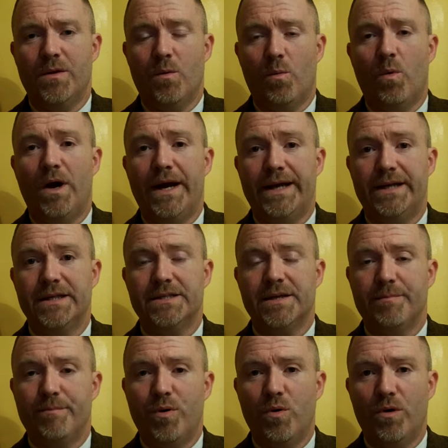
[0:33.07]
why it is
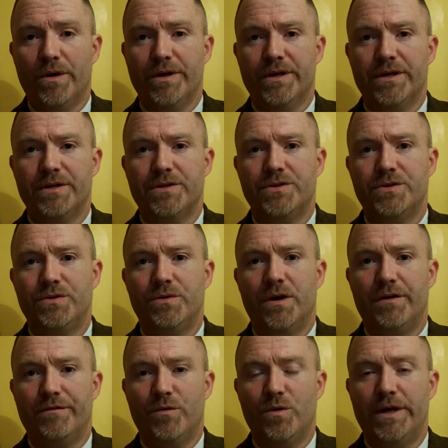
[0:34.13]
important to
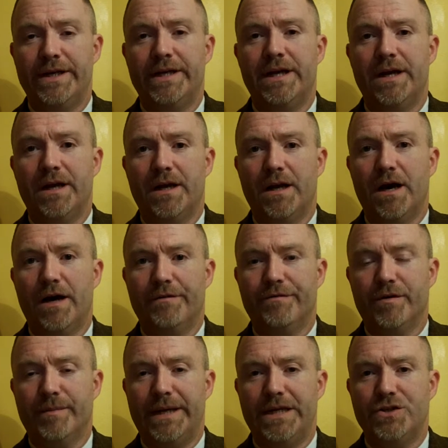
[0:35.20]
avoid
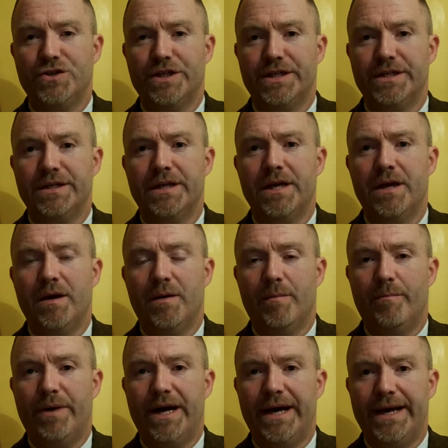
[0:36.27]
confirmation
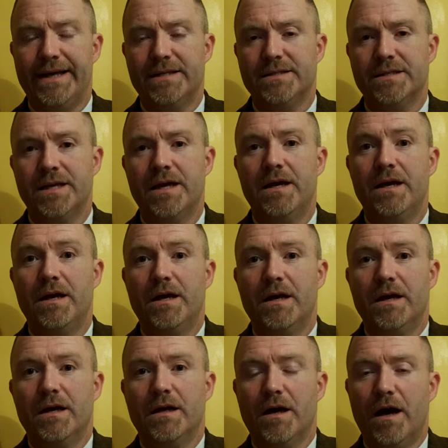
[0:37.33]
bias.
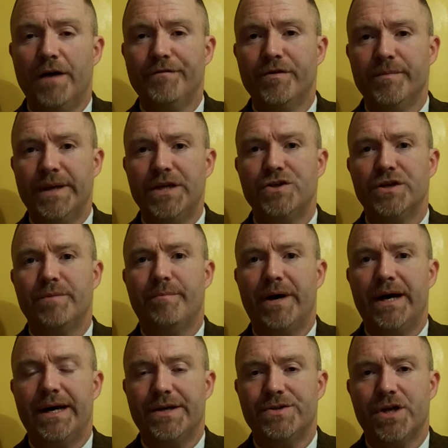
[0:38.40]
Confirmation
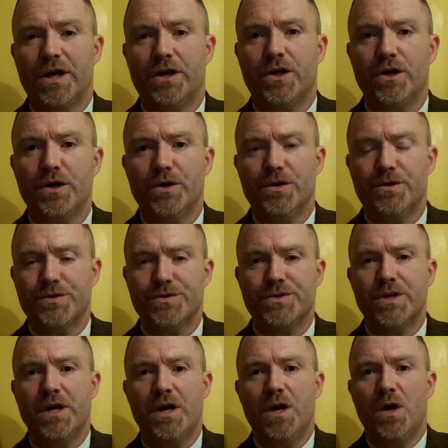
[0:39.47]
bias
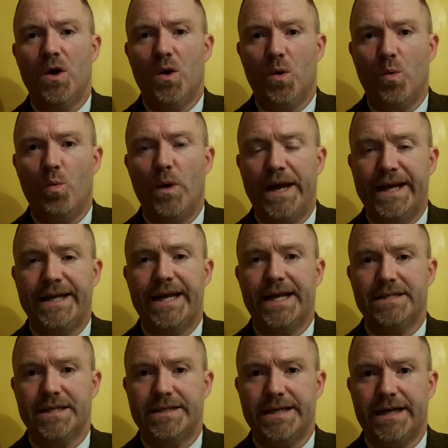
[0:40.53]
occurs when,
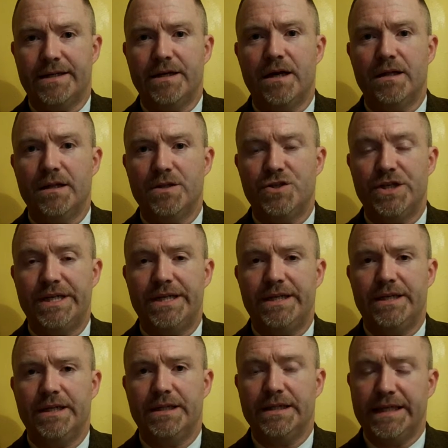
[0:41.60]
as a
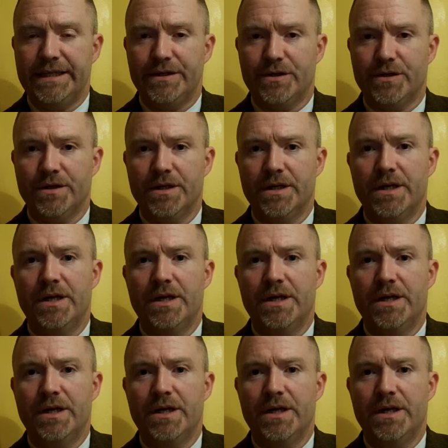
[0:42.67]
technology leader,